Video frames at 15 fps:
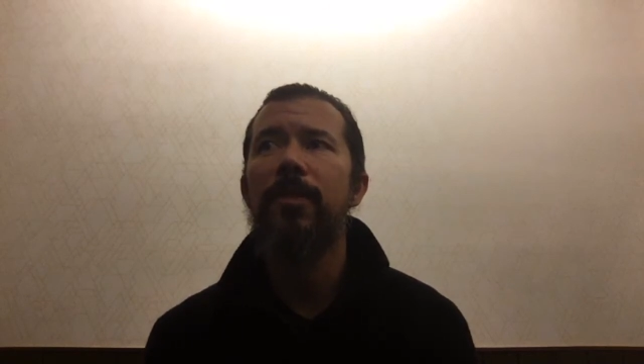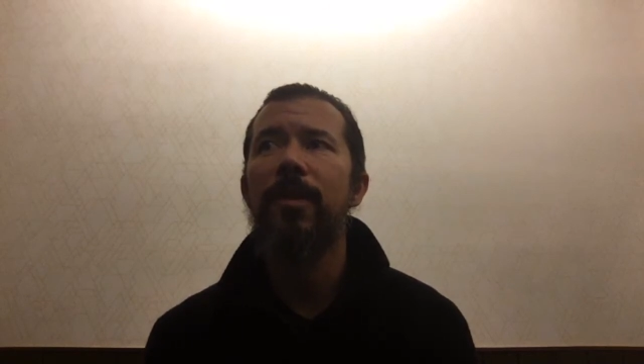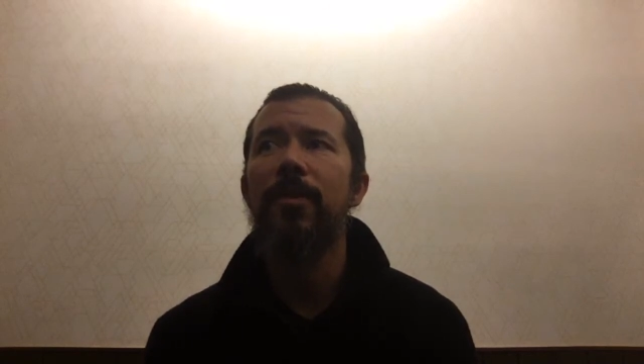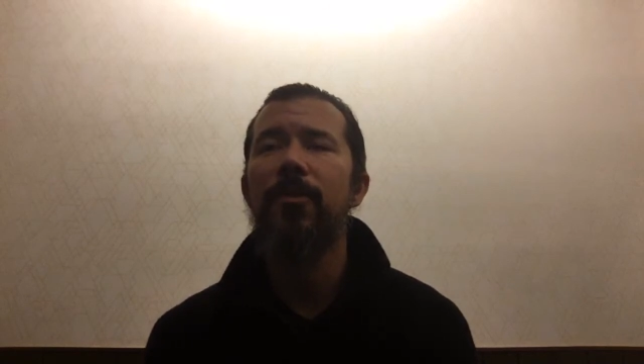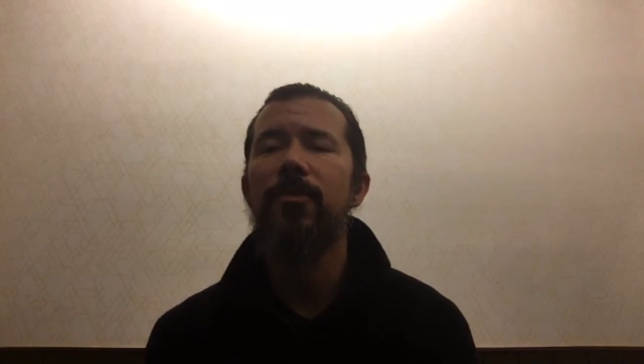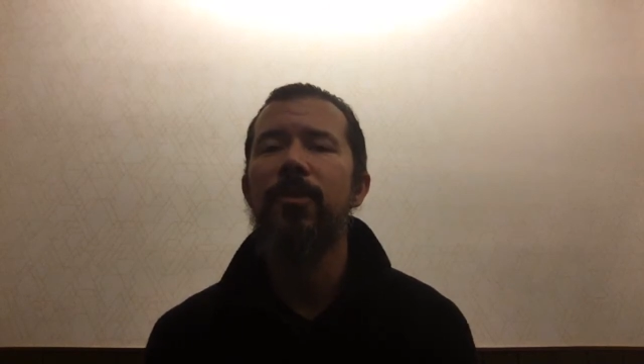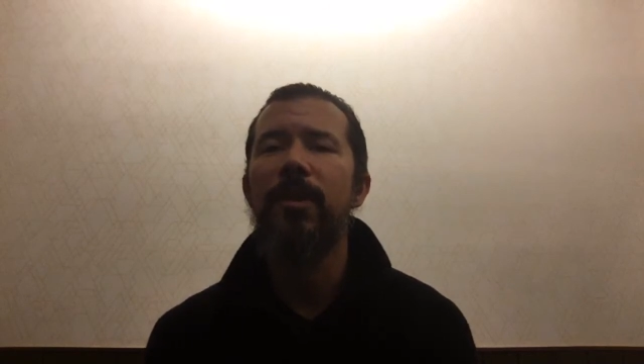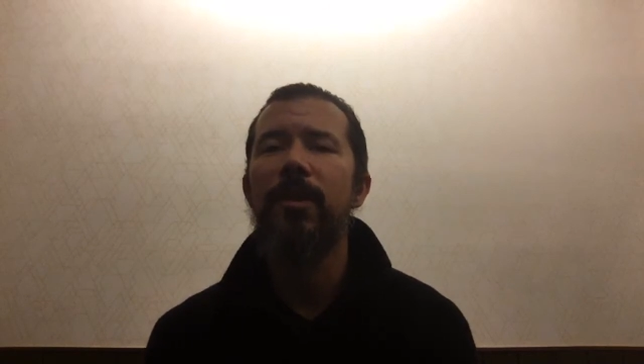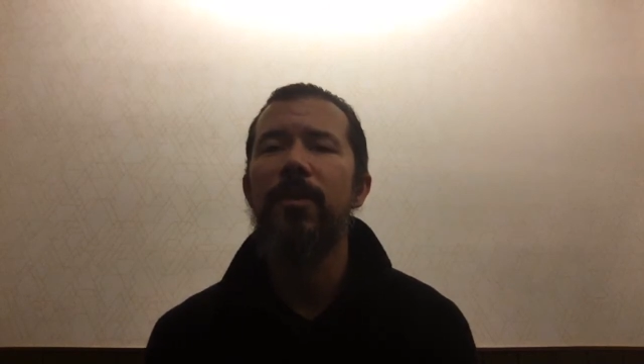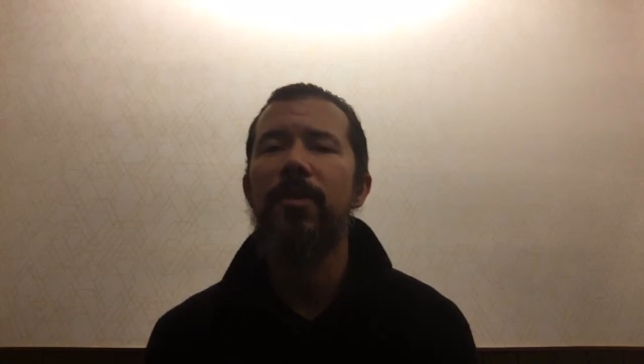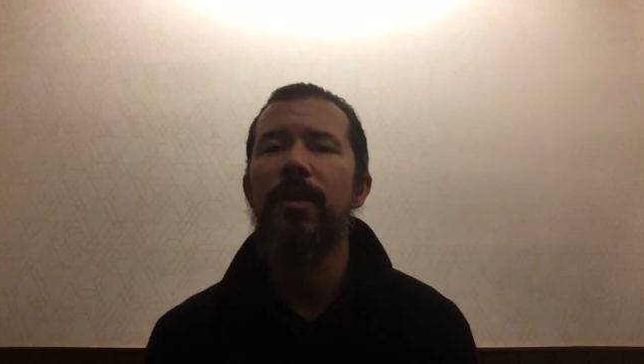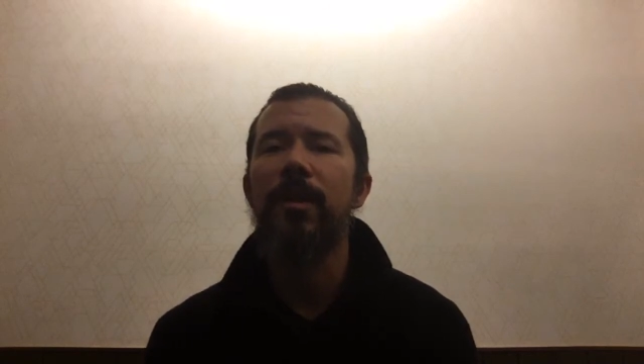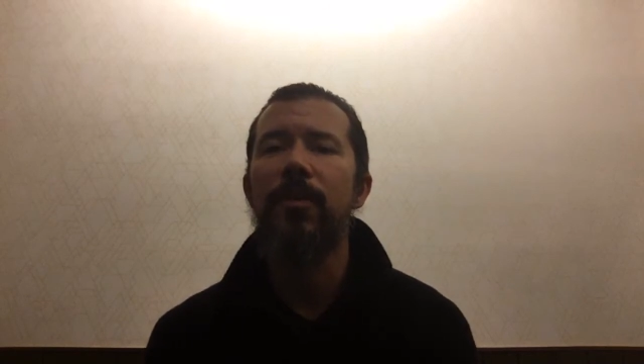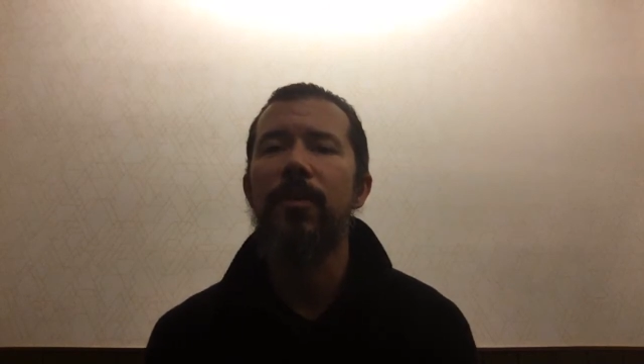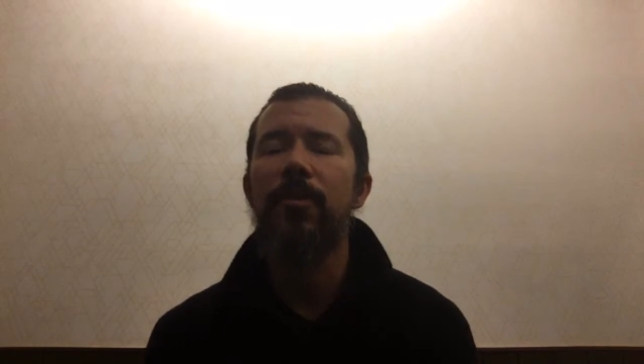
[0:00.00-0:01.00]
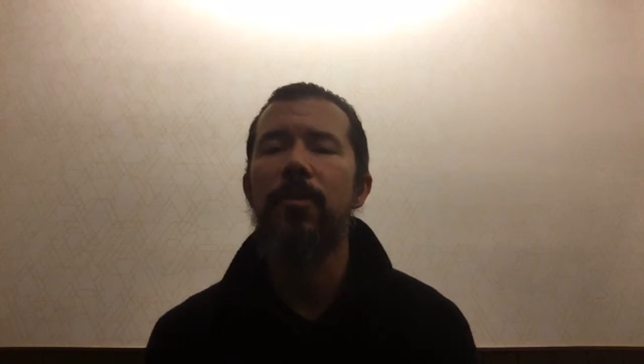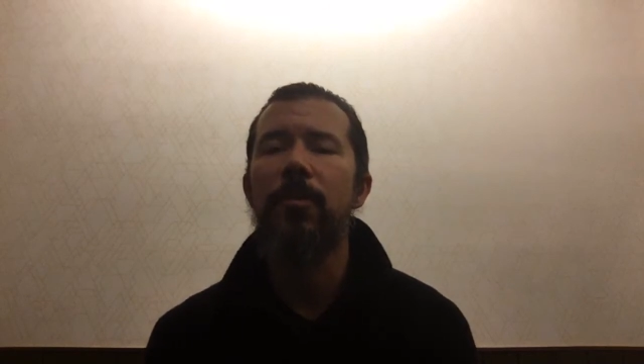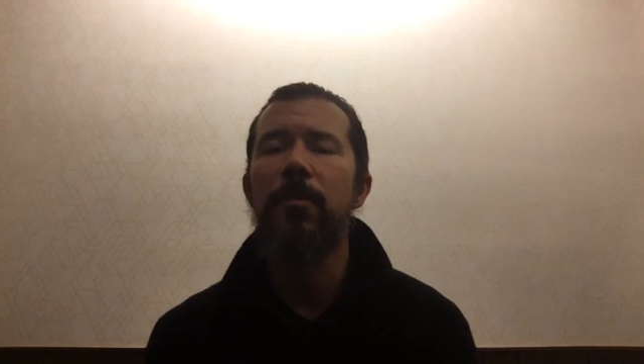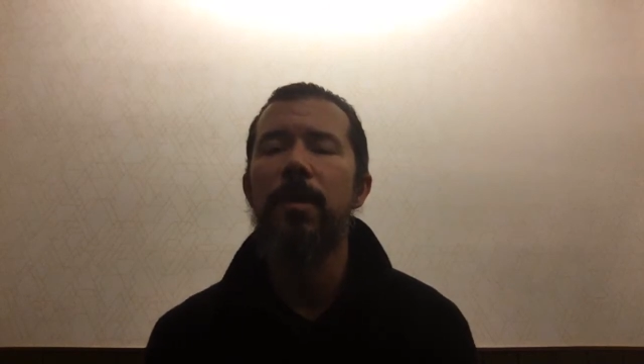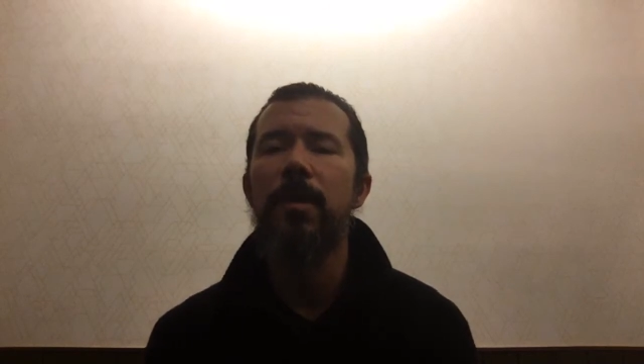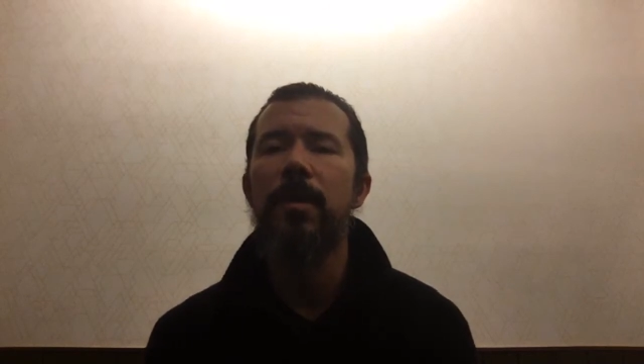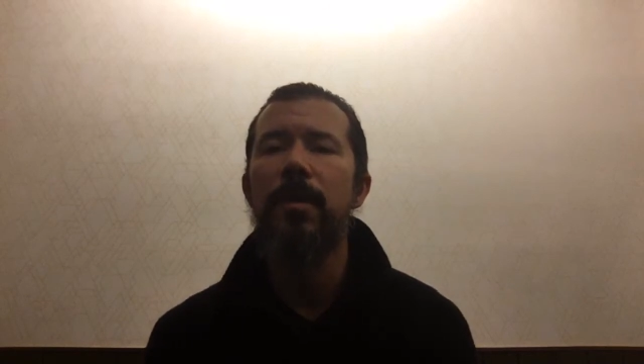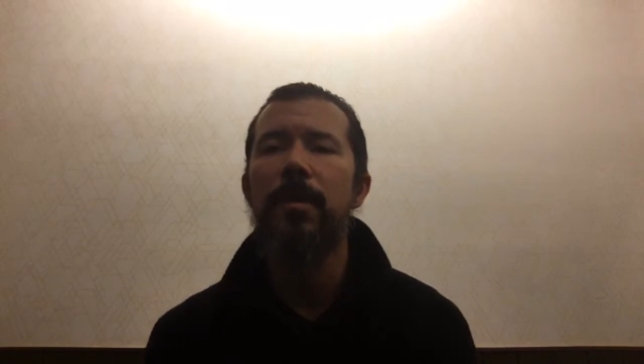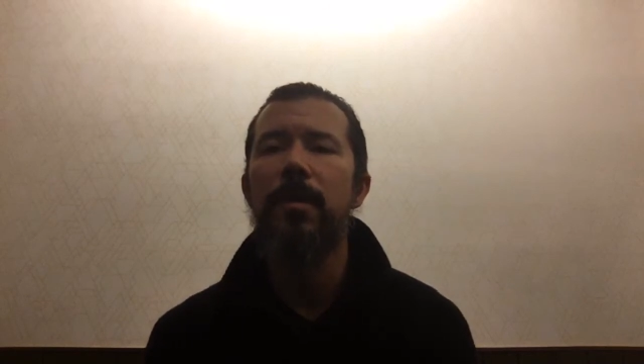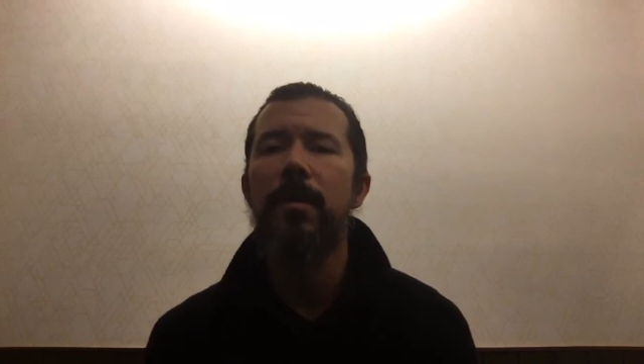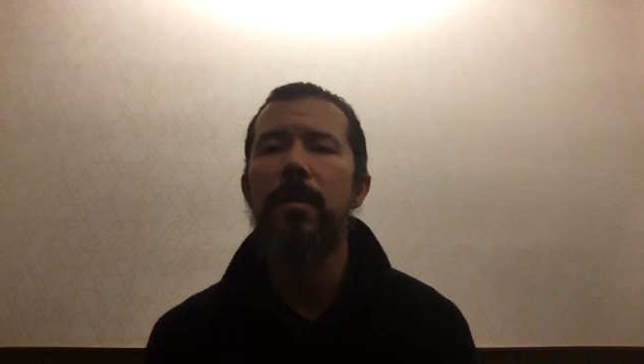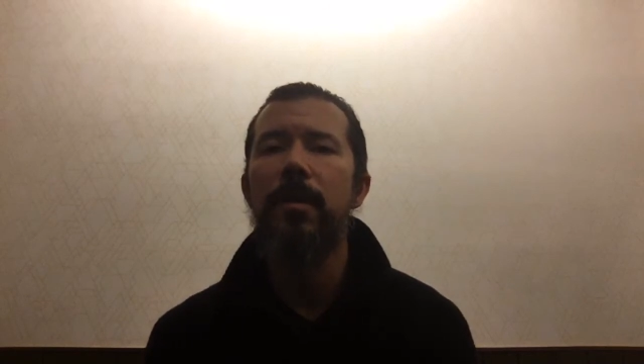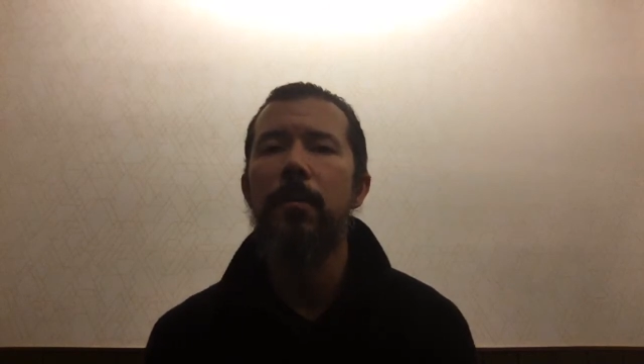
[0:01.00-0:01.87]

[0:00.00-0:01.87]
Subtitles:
other tricky thing is, to me,